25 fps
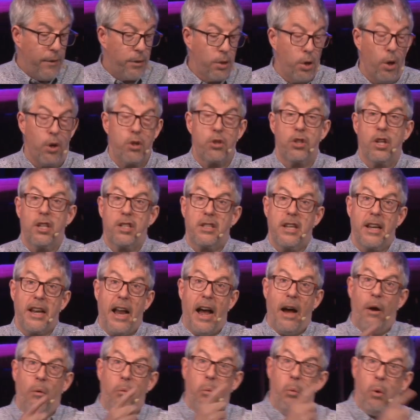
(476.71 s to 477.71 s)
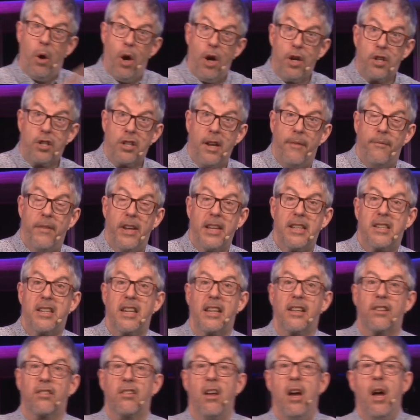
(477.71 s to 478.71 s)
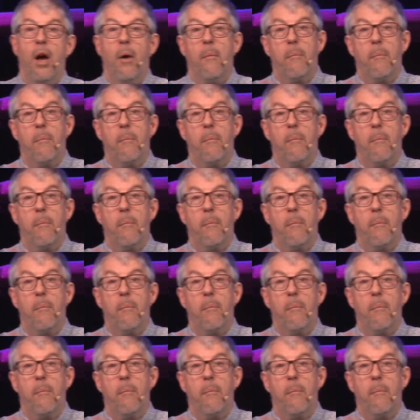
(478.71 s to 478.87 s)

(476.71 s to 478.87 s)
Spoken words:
not just in our worship meetings,